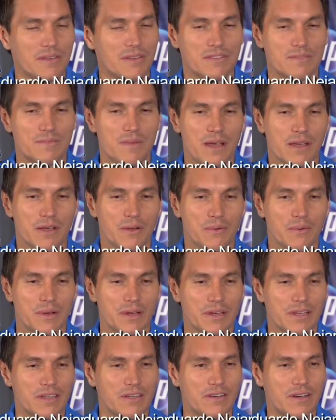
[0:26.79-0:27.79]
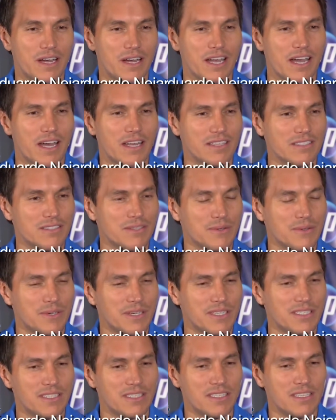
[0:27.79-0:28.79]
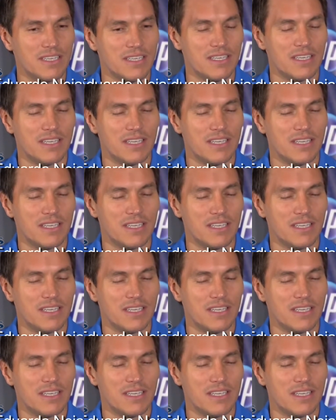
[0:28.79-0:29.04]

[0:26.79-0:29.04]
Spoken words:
of years of my career, you know, I got into it,